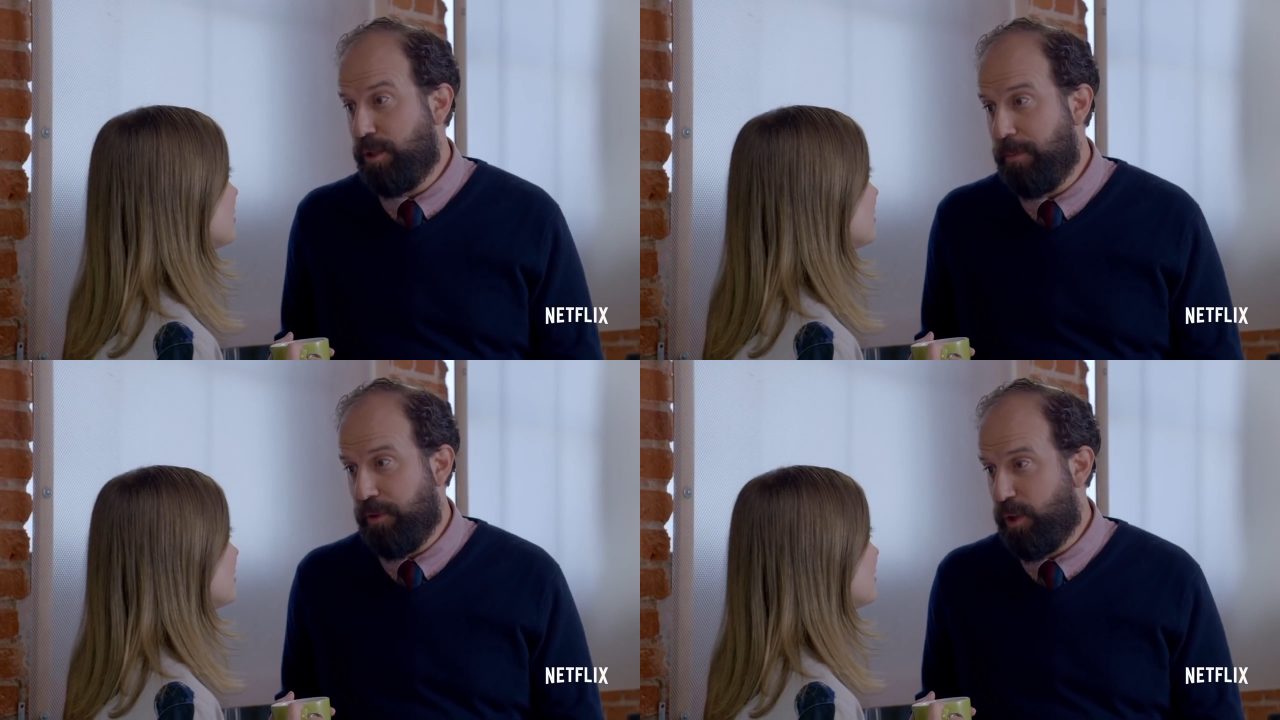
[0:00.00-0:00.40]

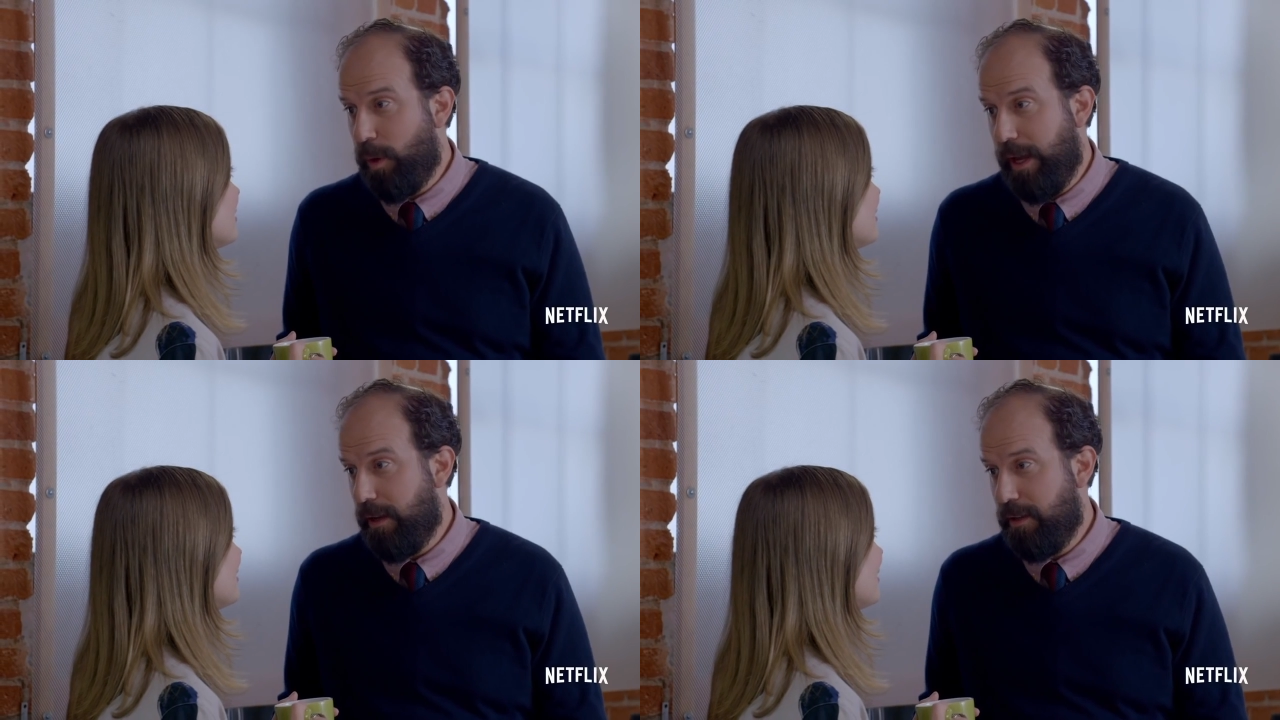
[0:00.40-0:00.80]
we should both
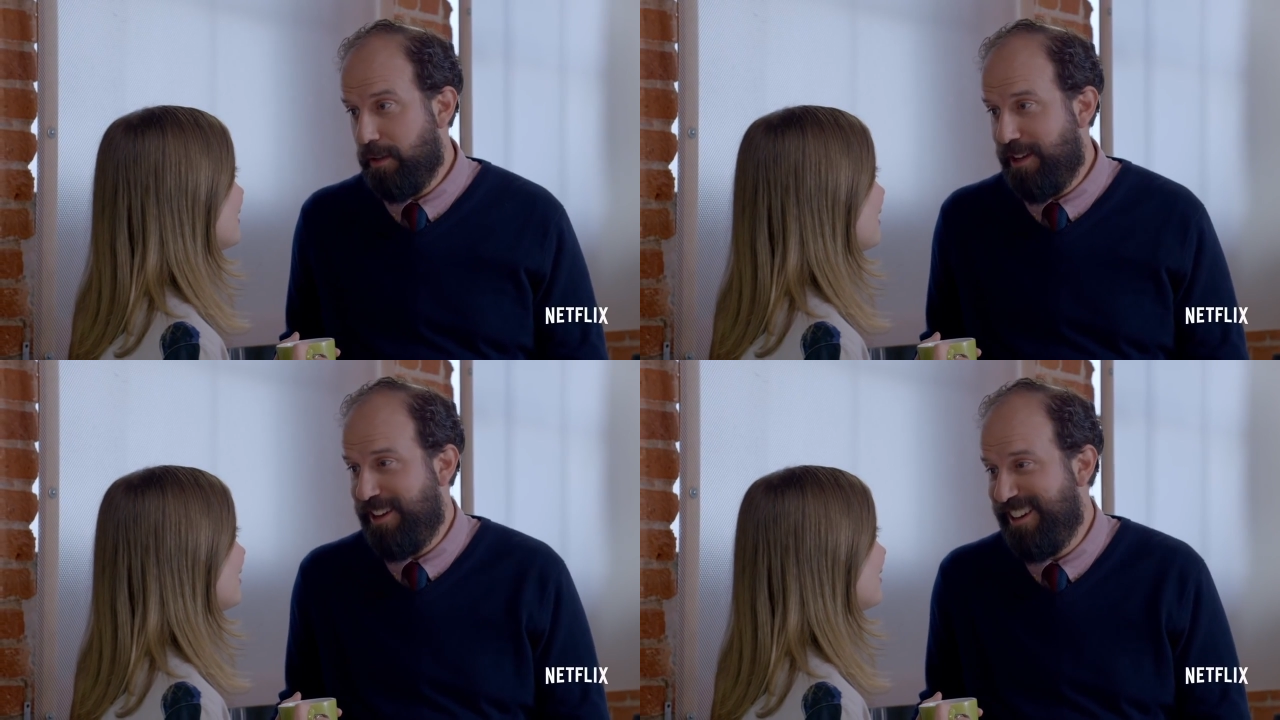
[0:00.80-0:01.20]
quit.
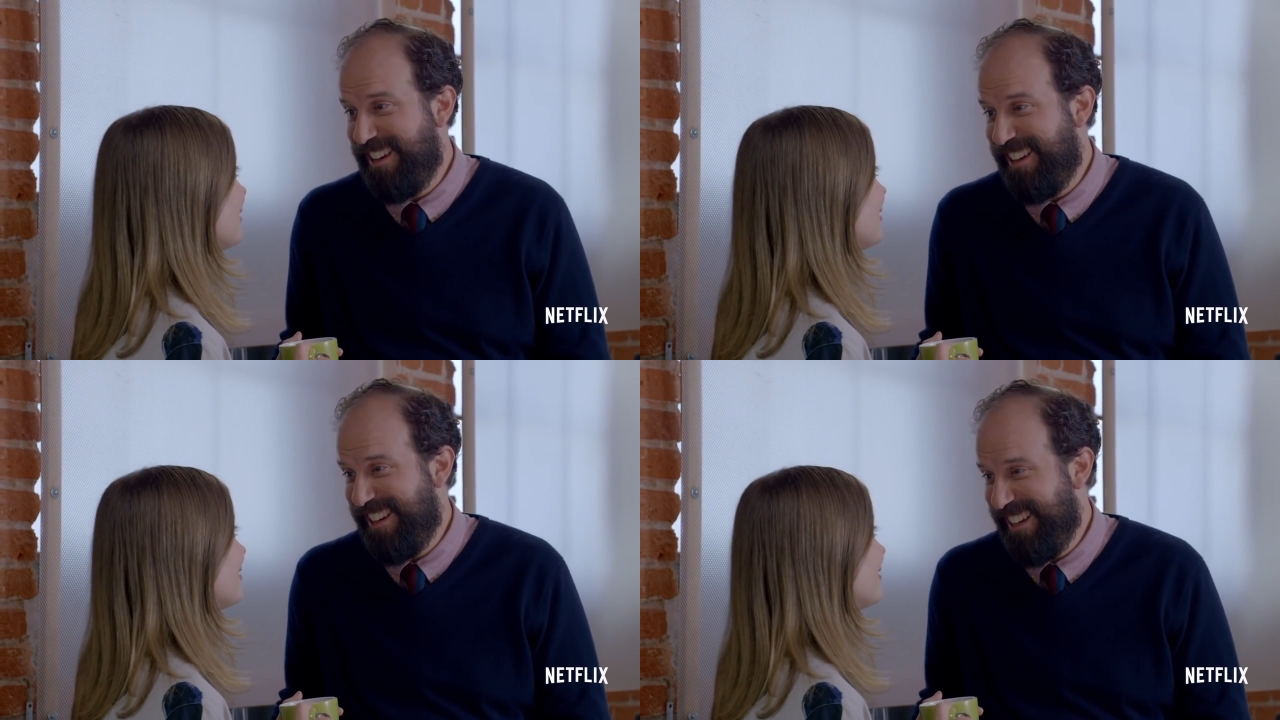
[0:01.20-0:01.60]

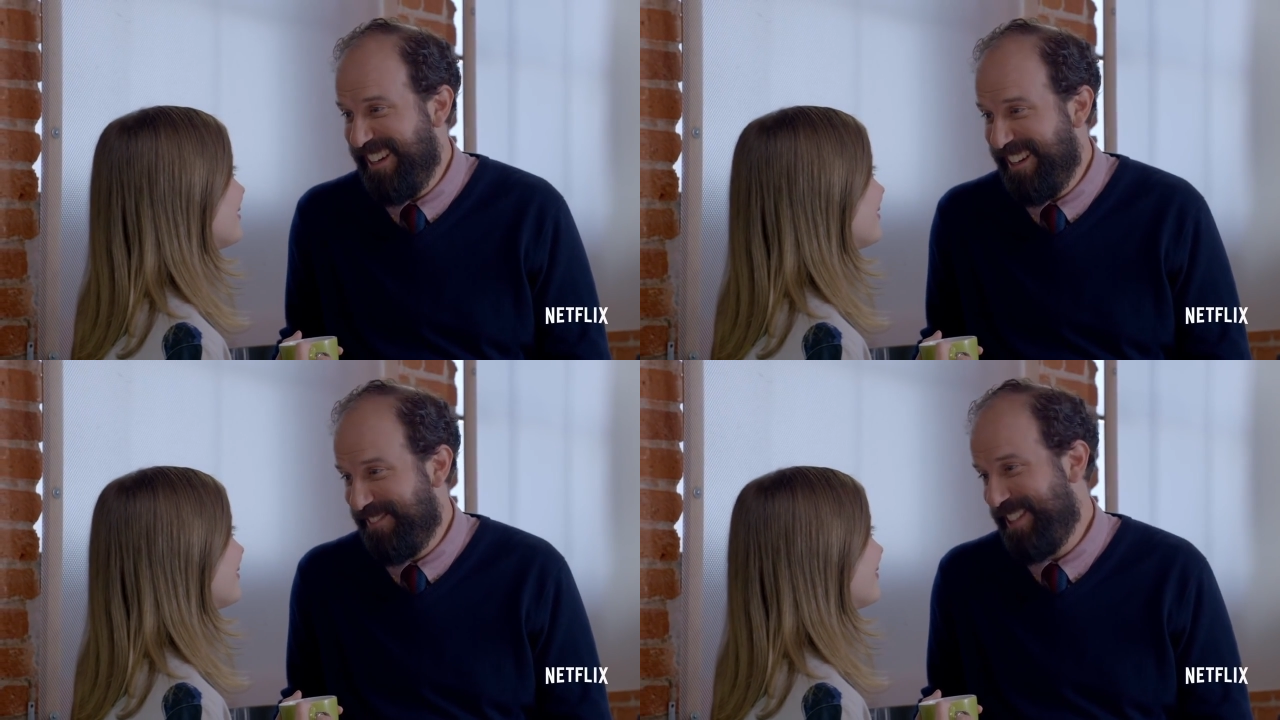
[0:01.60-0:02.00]

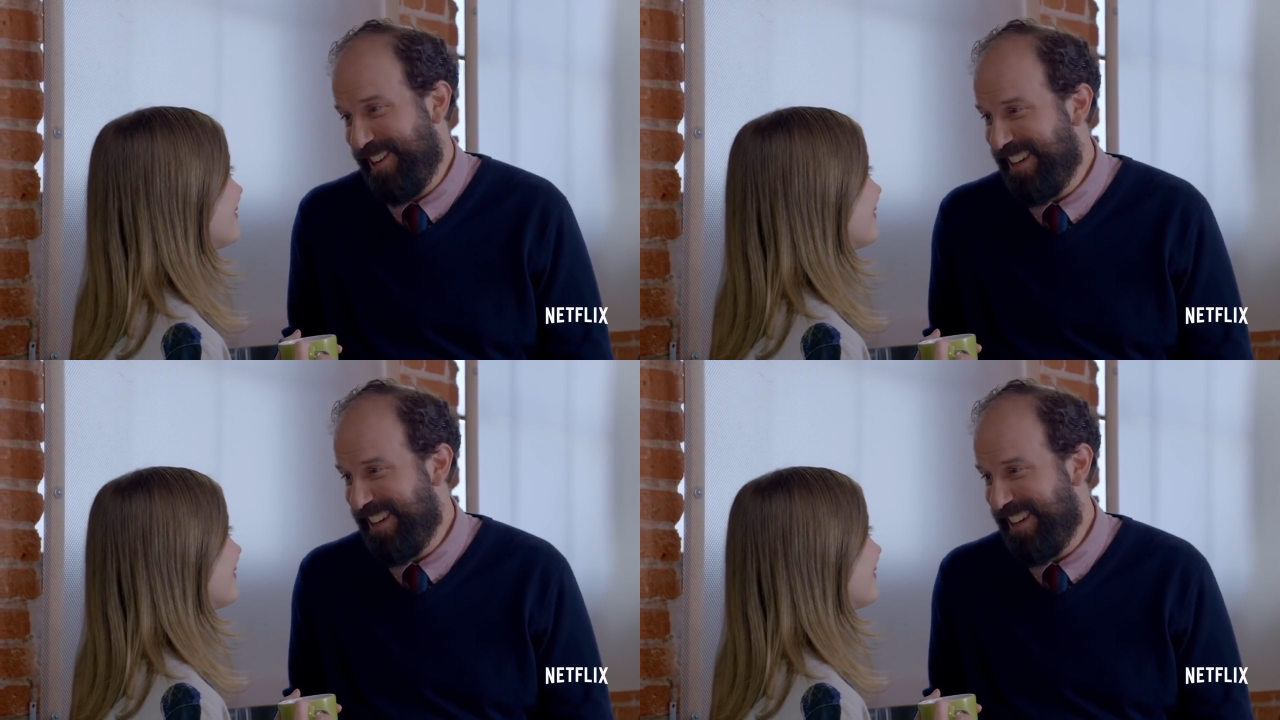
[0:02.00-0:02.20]
I'm